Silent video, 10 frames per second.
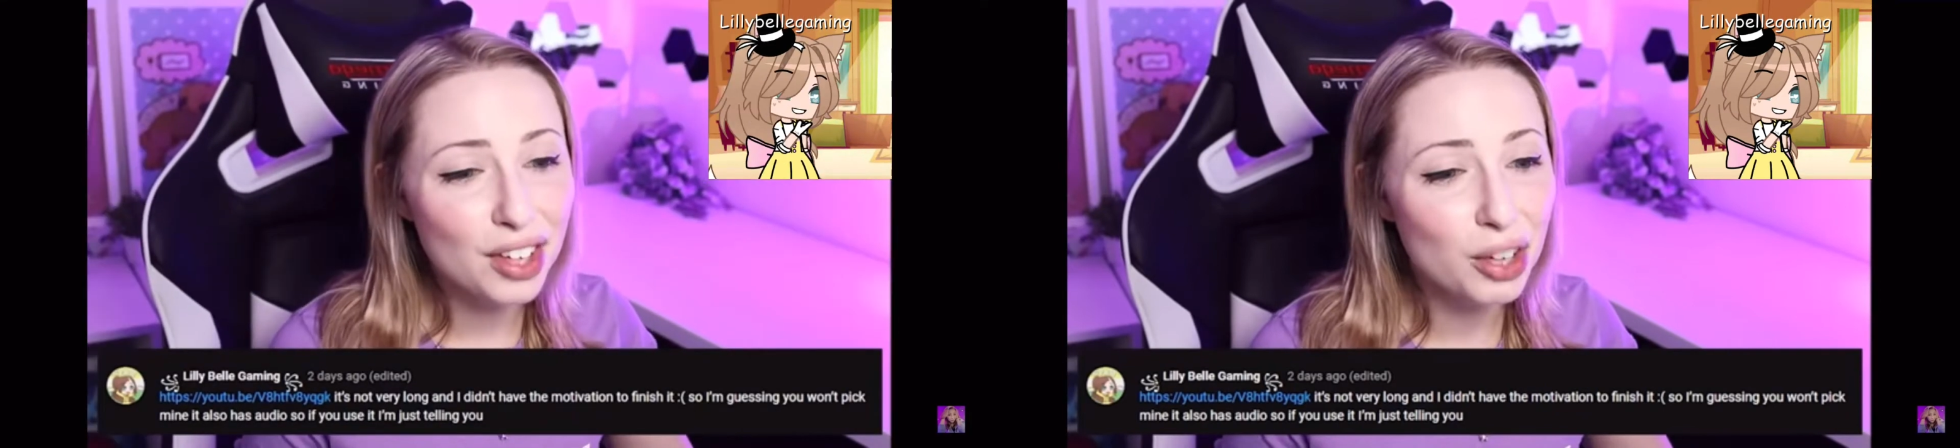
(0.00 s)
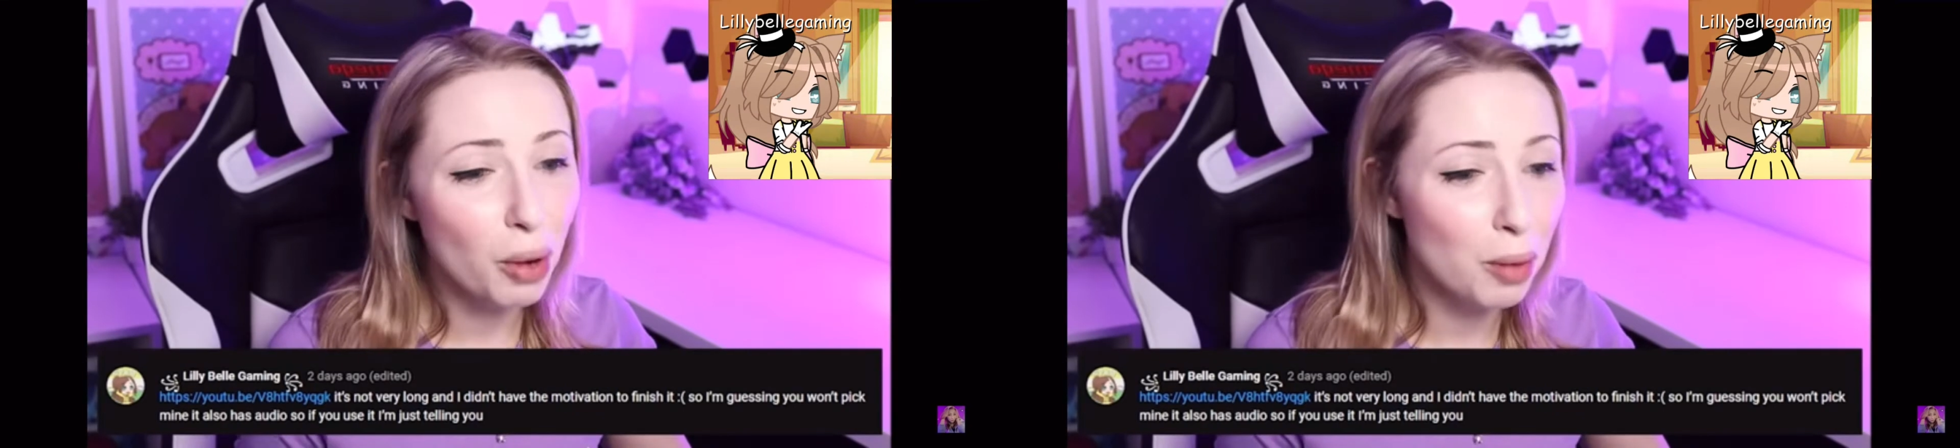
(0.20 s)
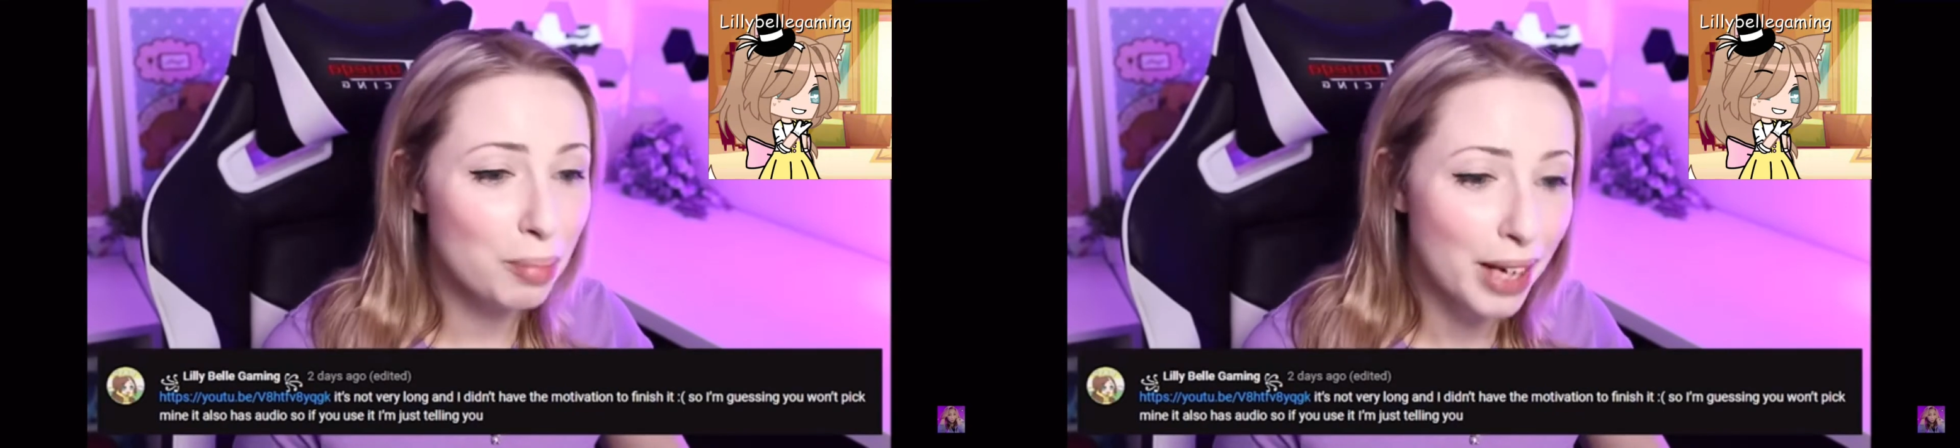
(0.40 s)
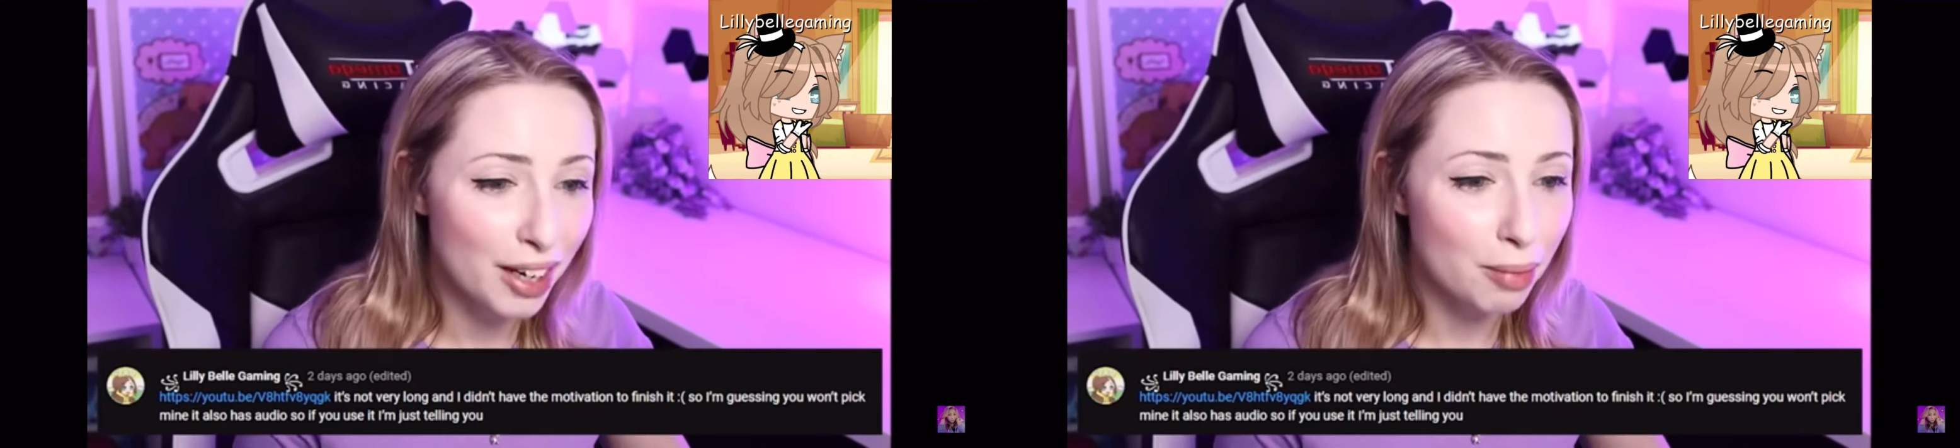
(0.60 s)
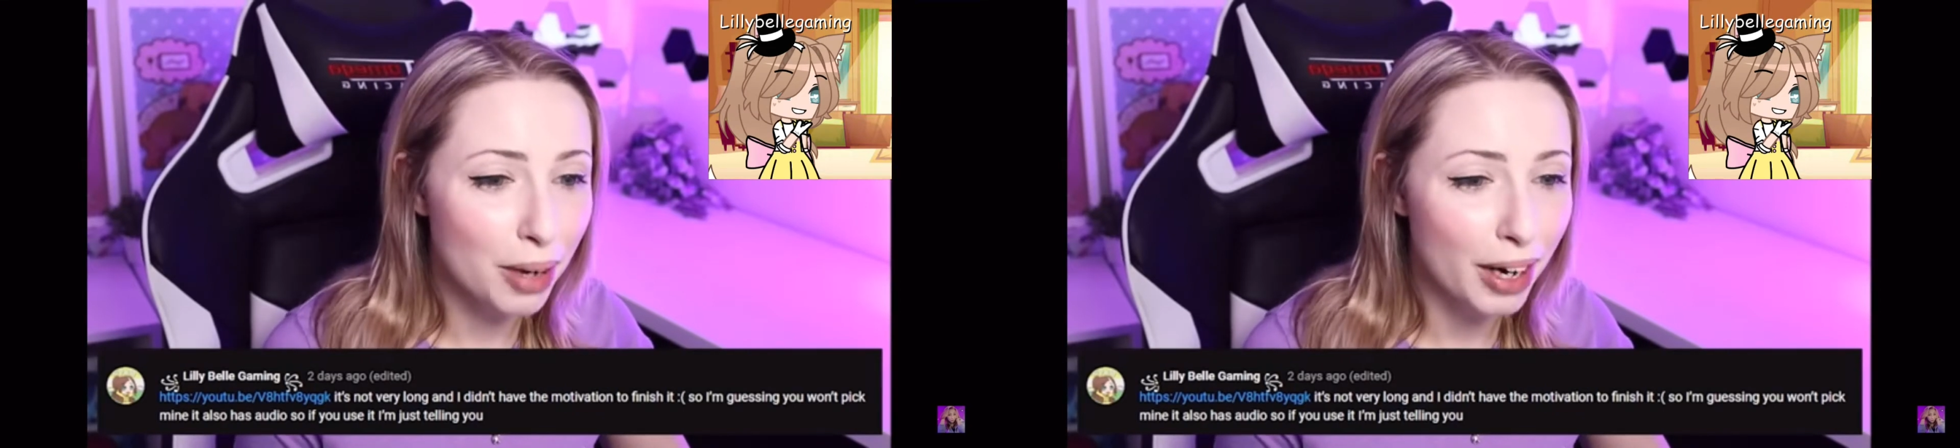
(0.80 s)
you won't
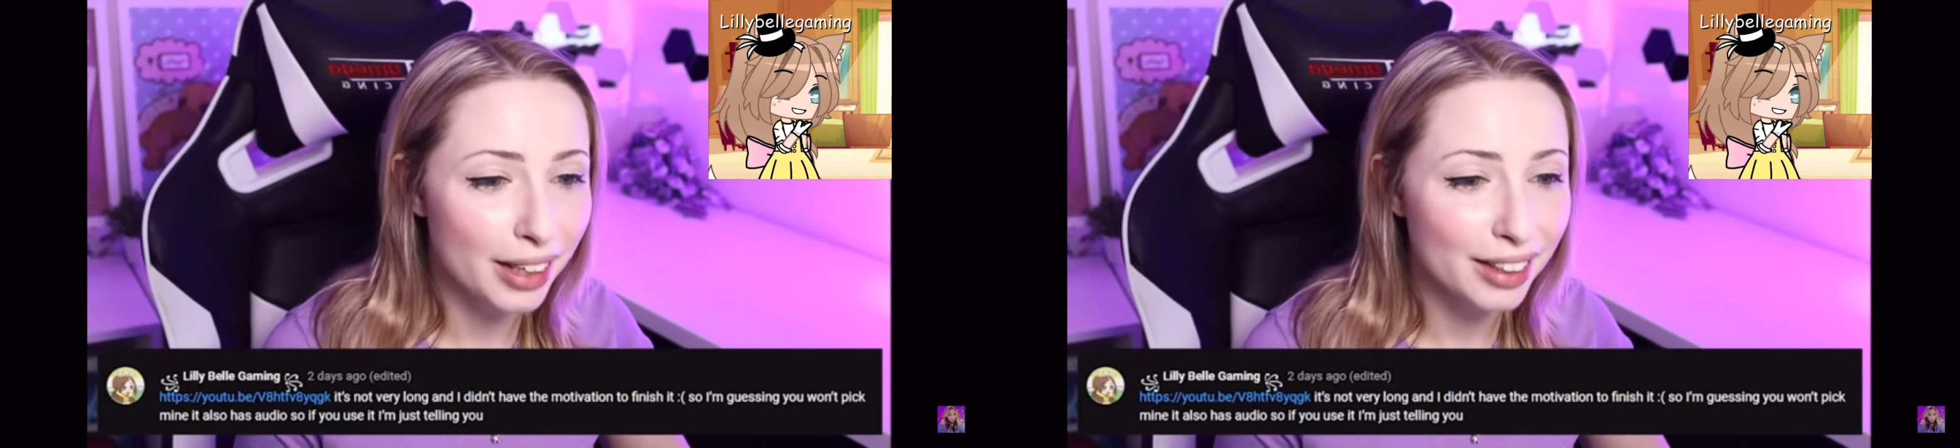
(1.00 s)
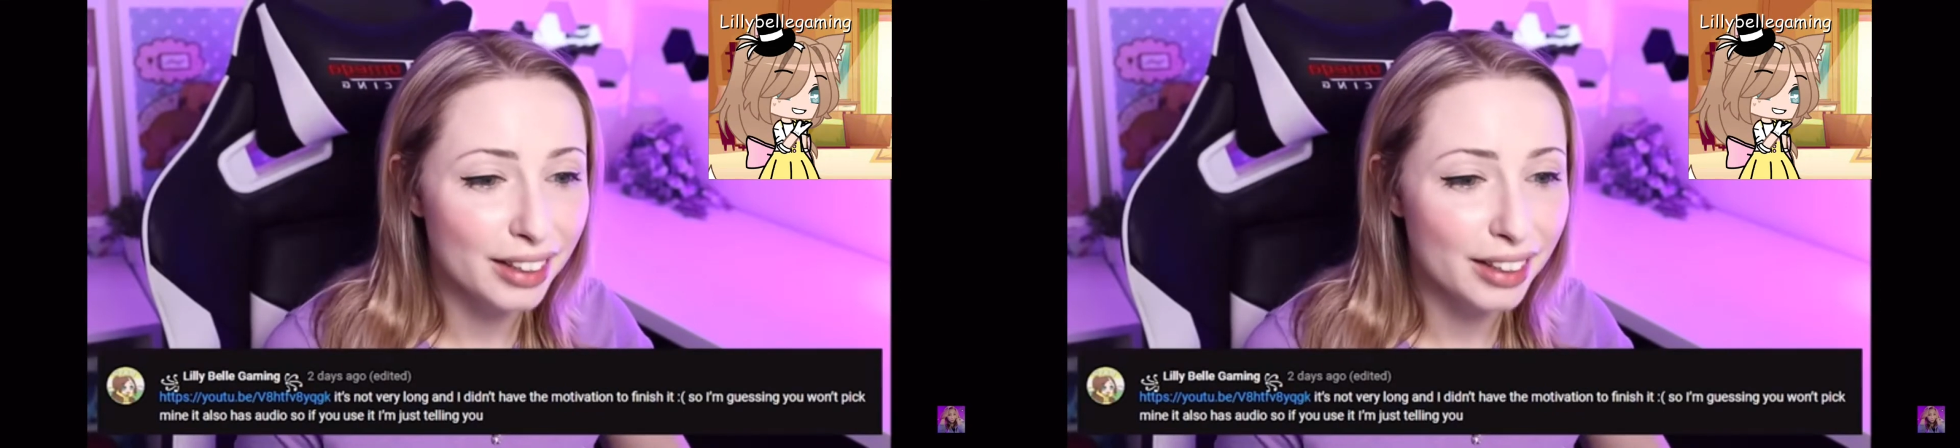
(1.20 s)
pick mine.